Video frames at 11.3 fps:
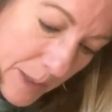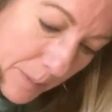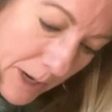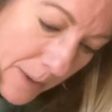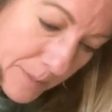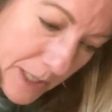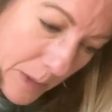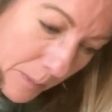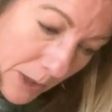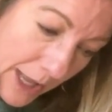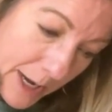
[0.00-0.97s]
that comes into
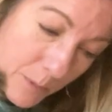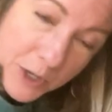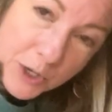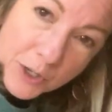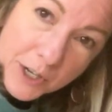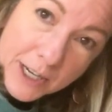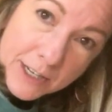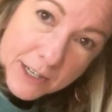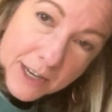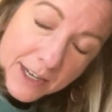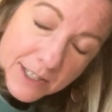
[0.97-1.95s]
play when
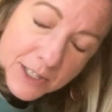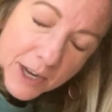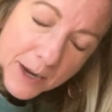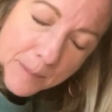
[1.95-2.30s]
as